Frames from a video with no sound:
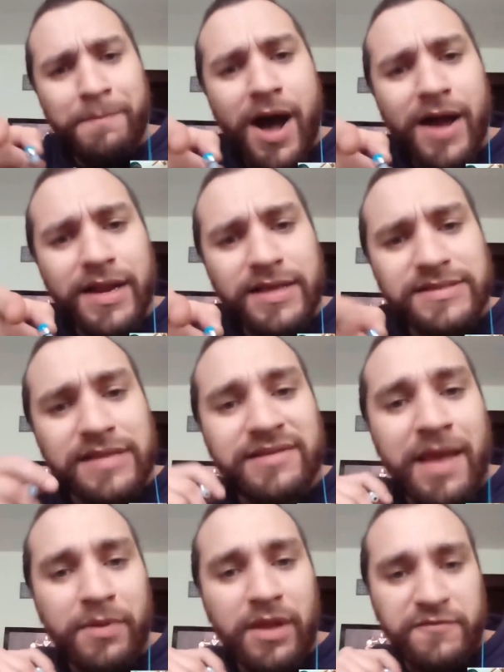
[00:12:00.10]
body is the
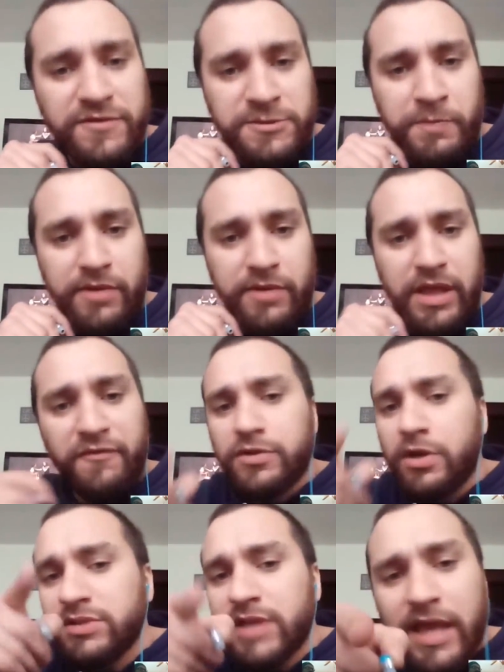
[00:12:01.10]
temple of the Spirit. If you
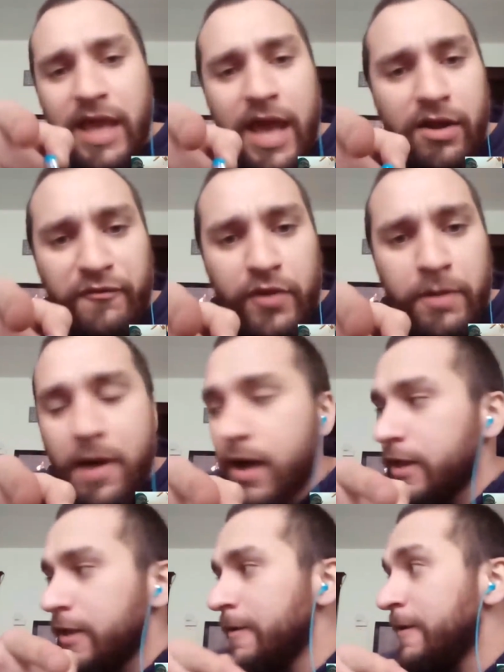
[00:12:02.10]
don't take care of your body,